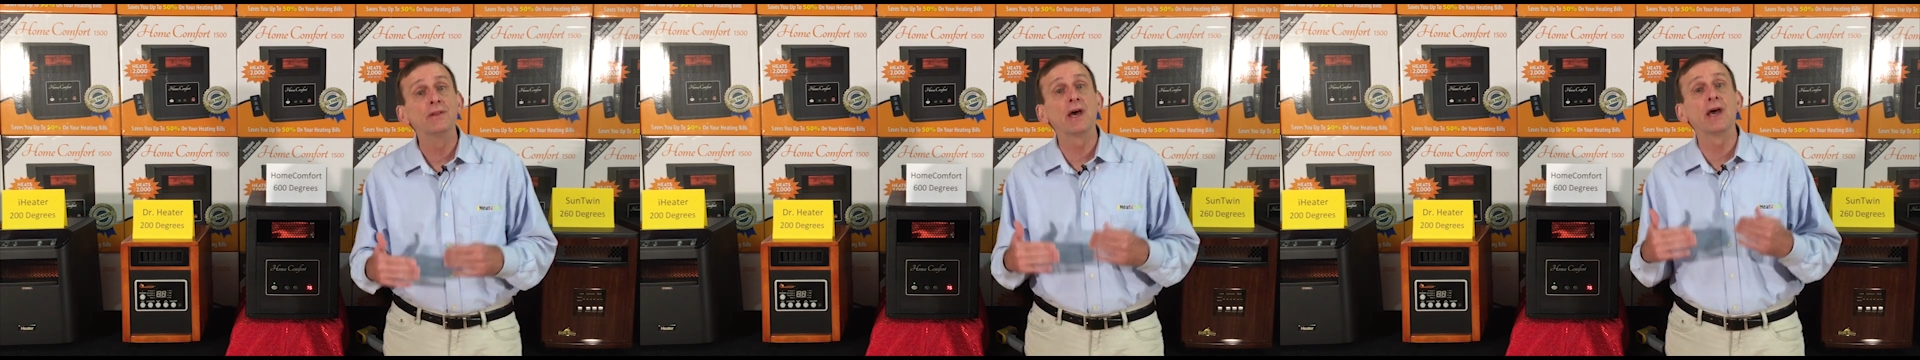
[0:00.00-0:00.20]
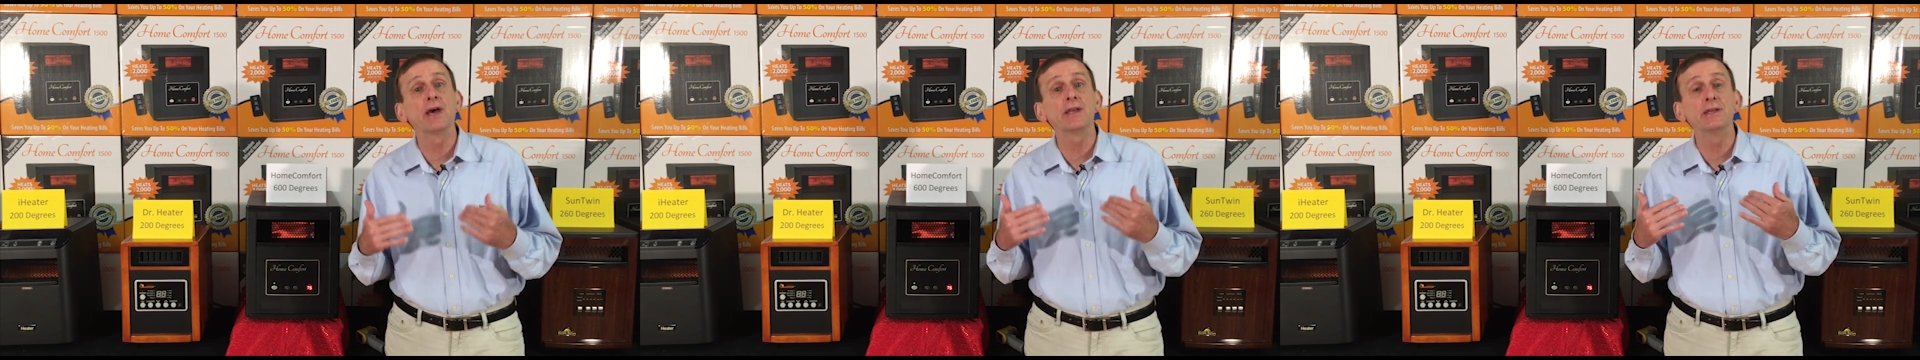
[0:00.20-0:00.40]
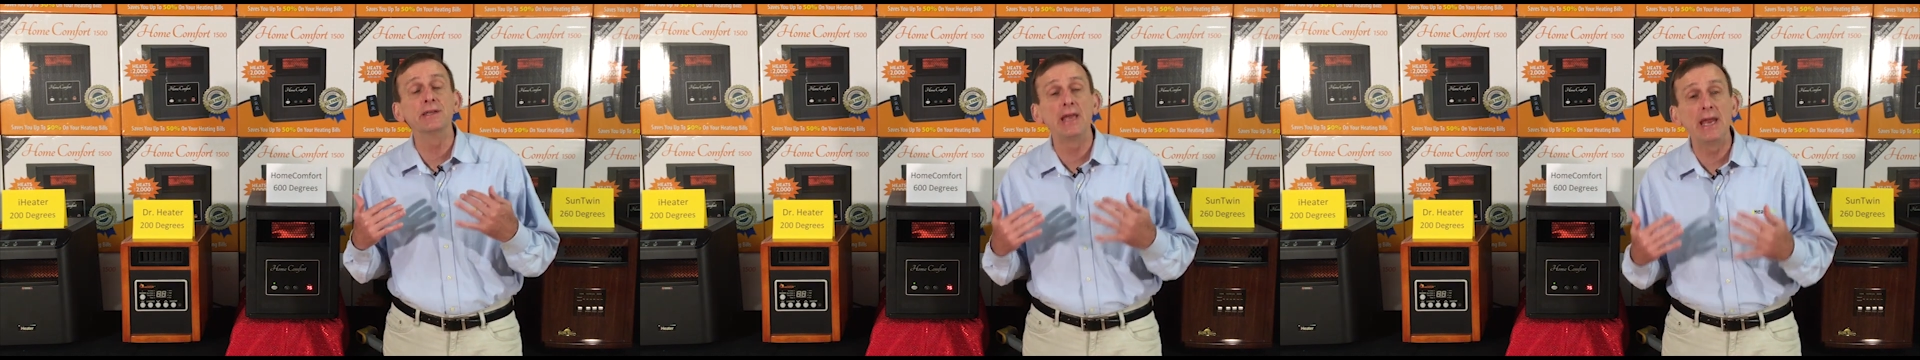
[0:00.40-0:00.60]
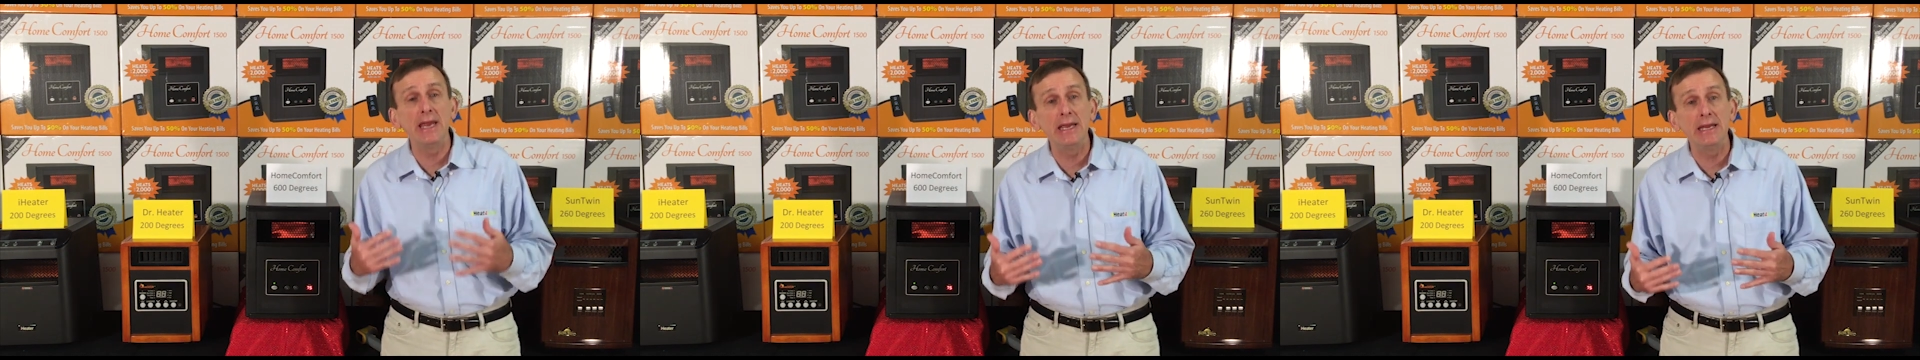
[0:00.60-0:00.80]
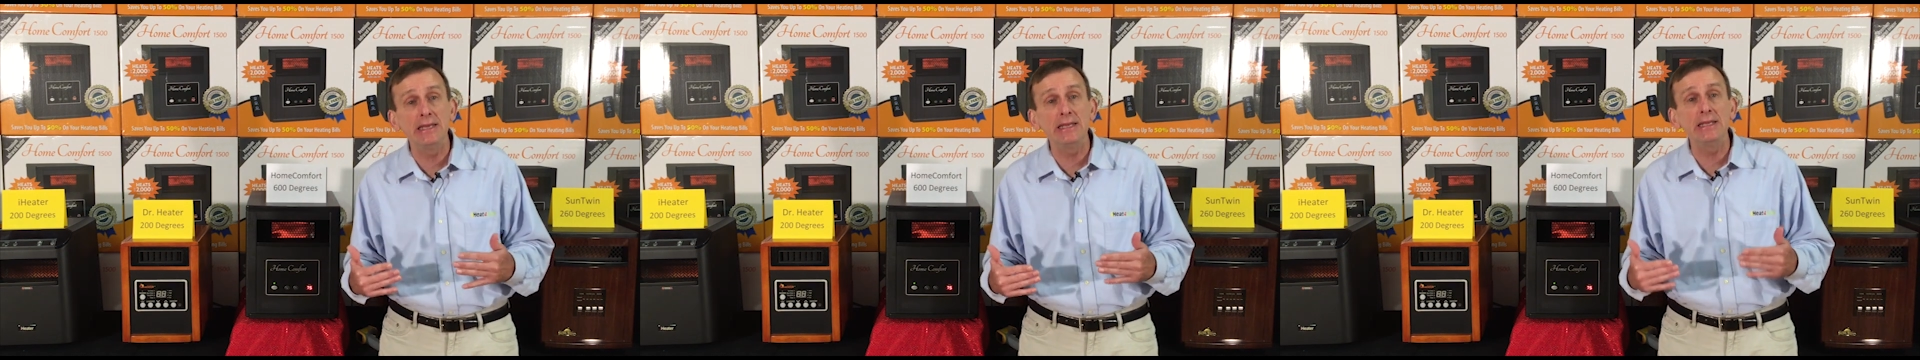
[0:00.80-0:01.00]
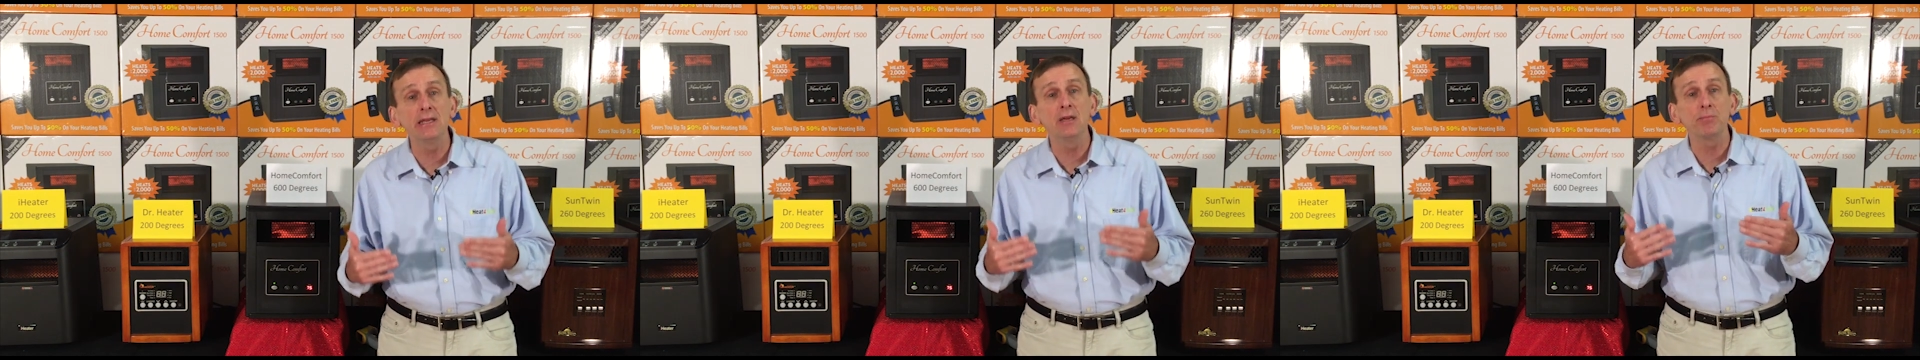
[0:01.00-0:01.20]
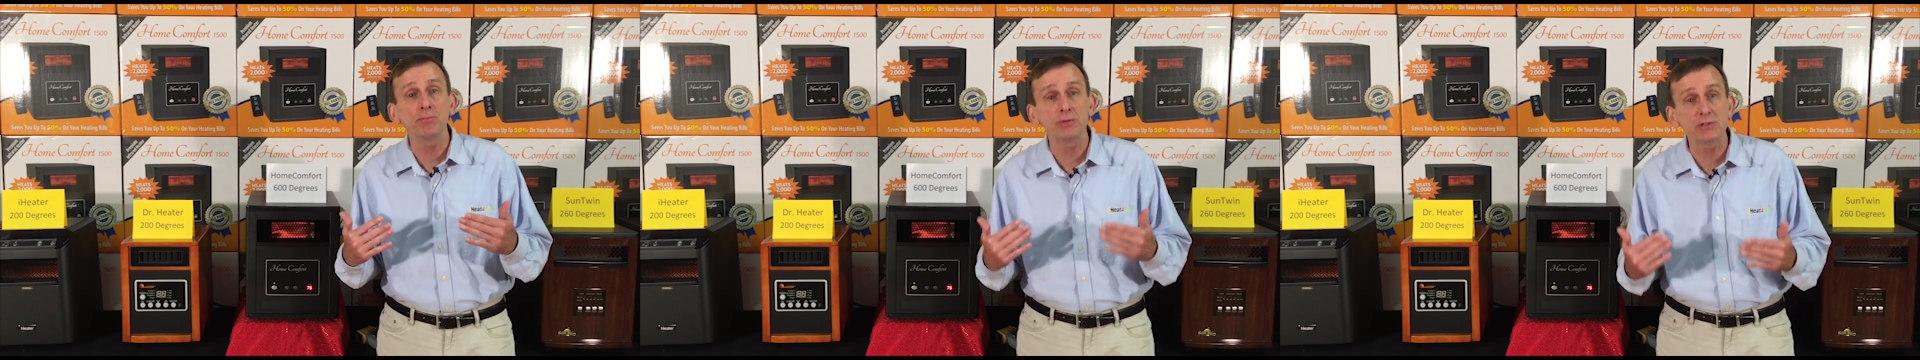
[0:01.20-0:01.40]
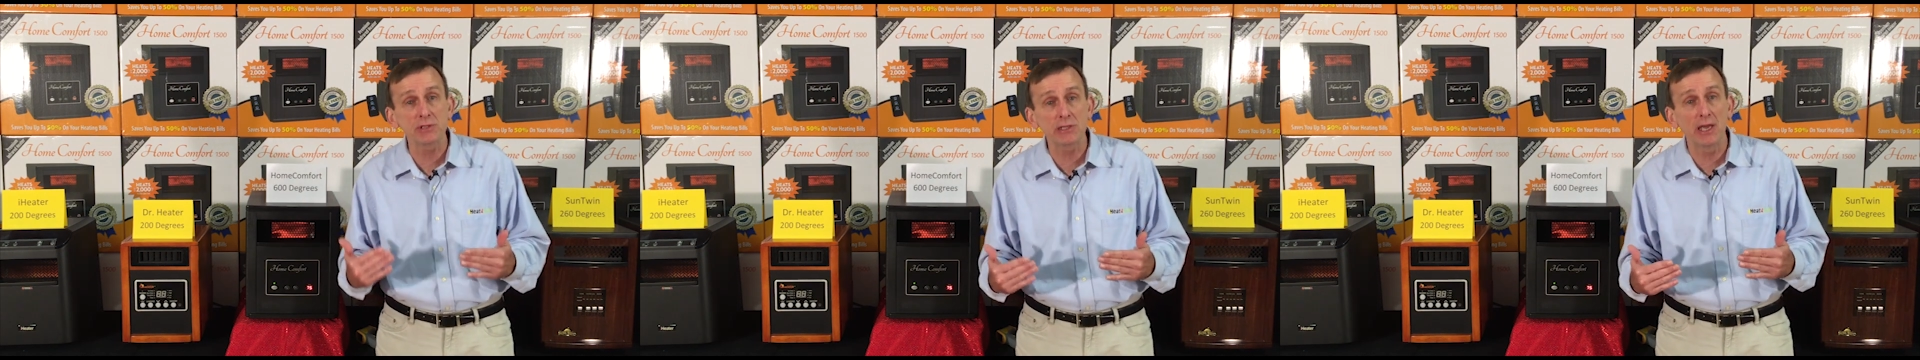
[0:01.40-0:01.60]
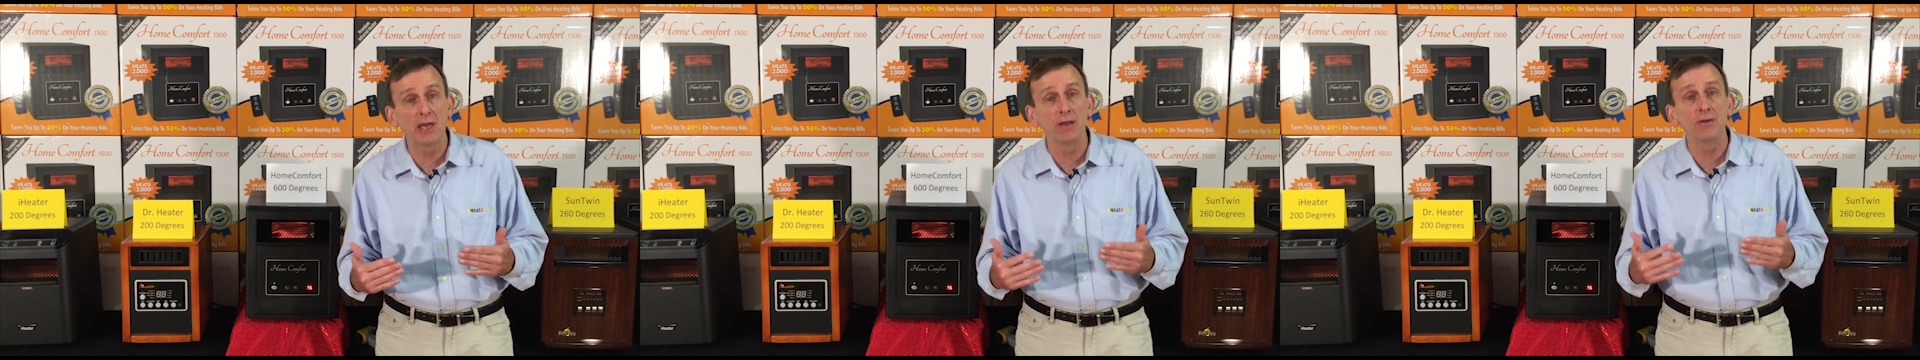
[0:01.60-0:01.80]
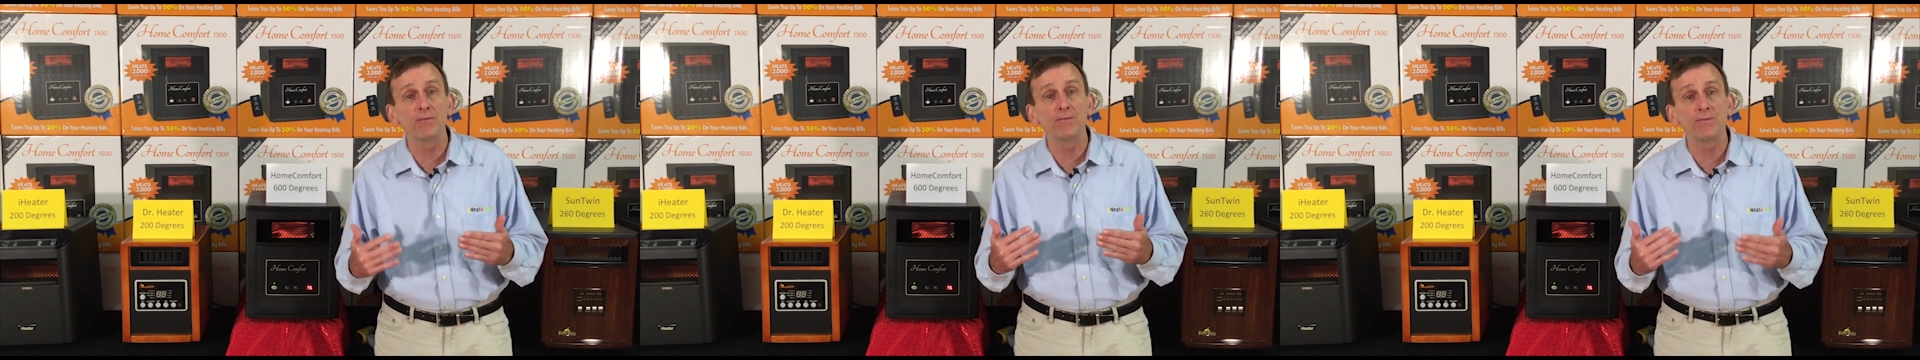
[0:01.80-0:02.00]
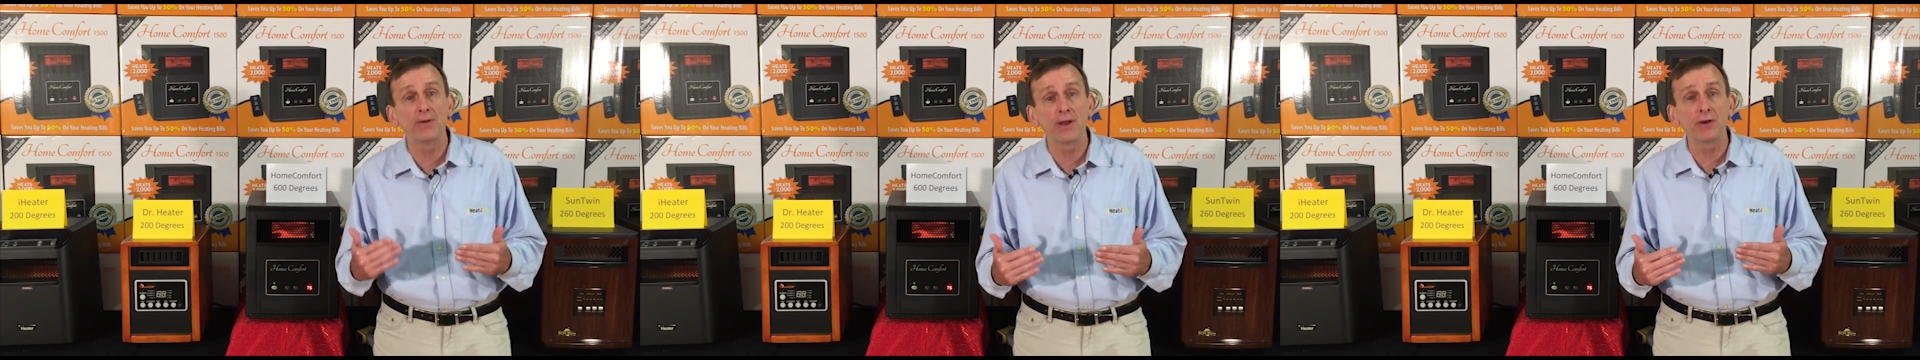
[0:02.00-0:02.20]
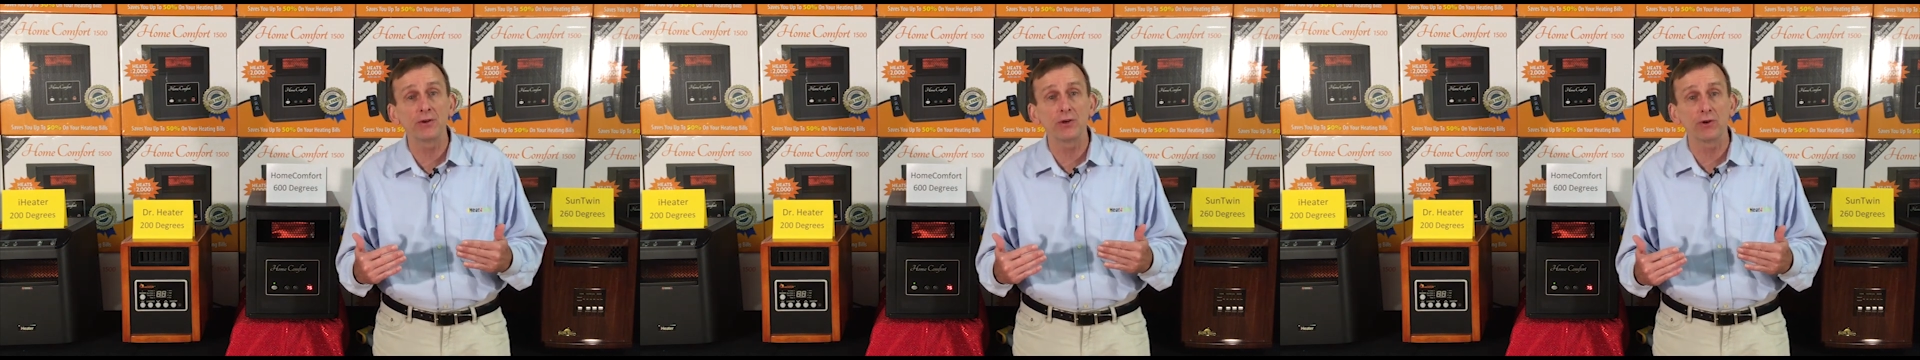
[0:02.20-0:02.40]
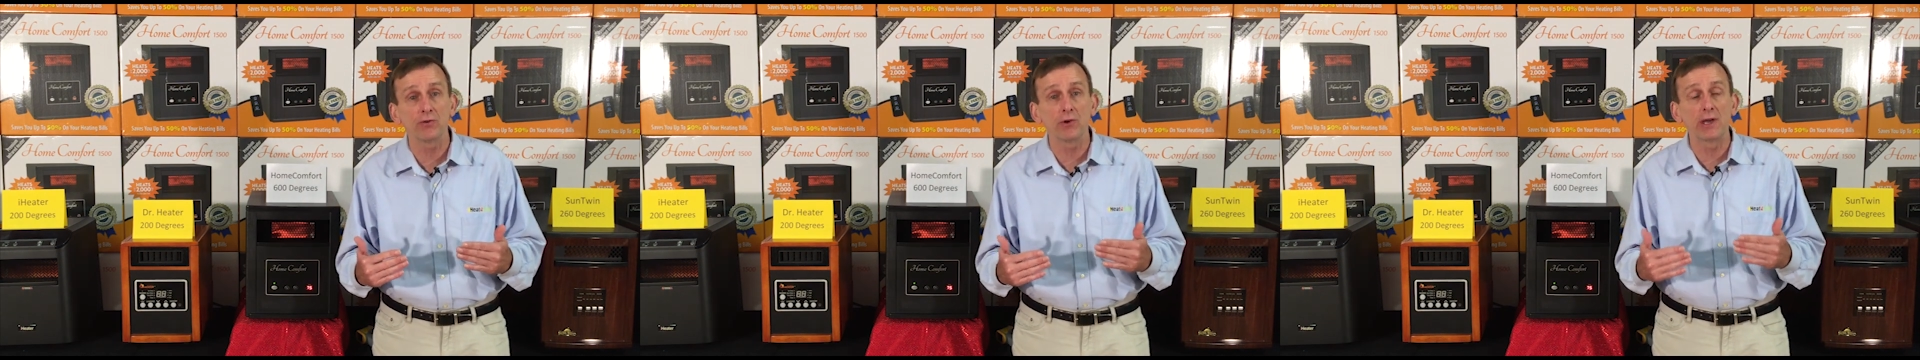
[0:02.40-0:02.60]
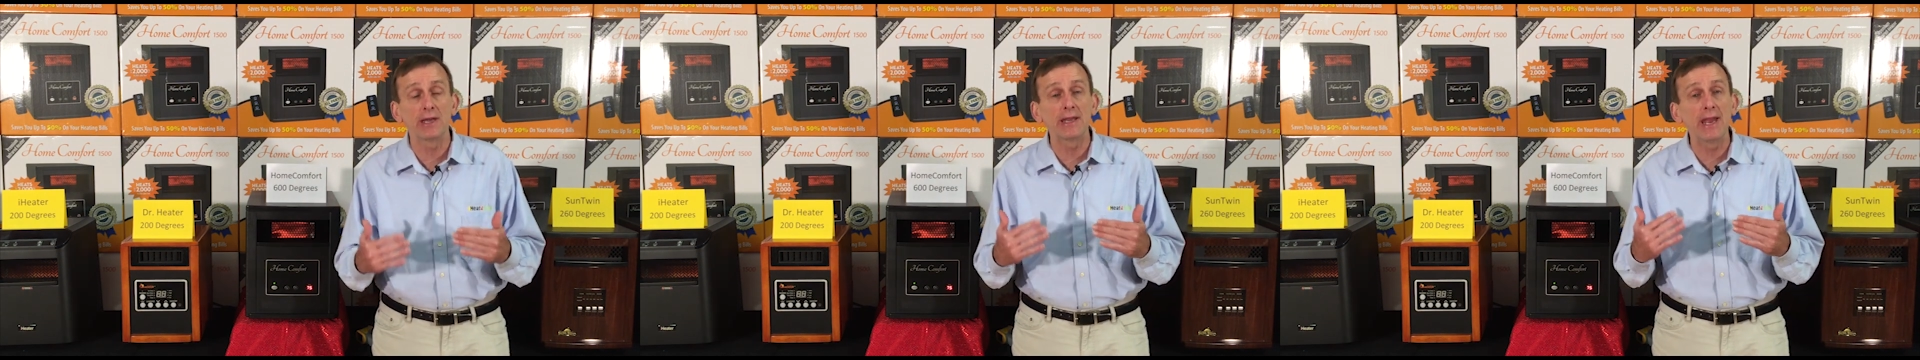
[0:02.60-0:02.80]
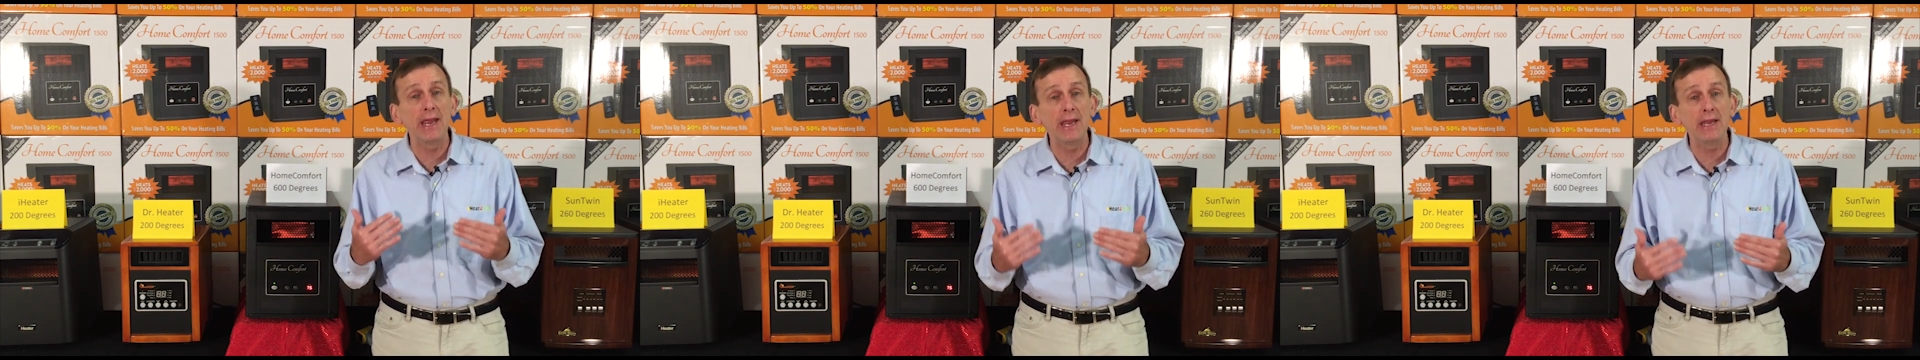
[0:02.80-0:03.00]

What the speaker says: that had an 80% failure rate.